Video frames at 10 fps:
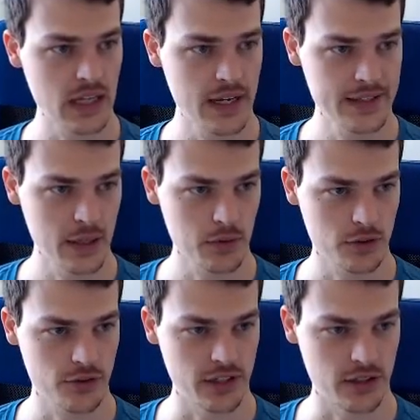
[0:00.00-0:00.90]
And I will
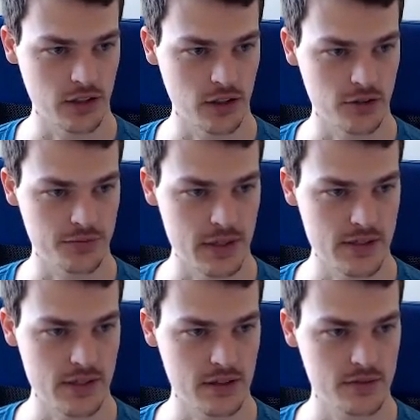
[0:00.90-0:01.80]
create a clone of
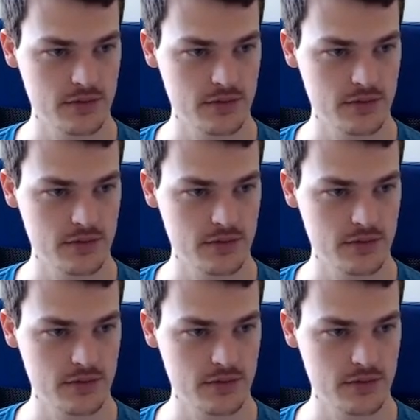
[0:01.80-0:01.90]
myself.